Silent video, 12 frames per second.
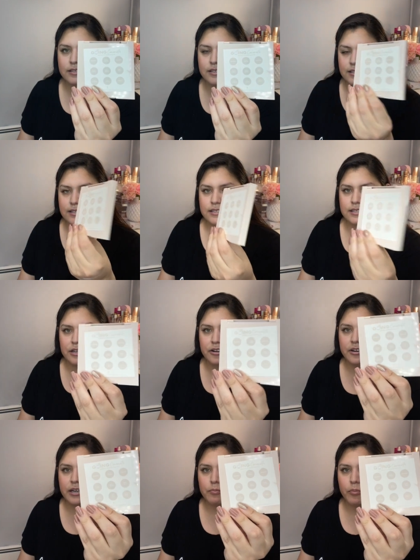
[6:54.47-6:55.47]

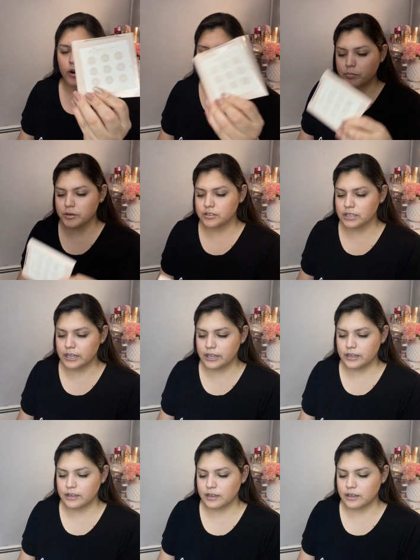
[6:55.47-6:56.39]
sticker it properly.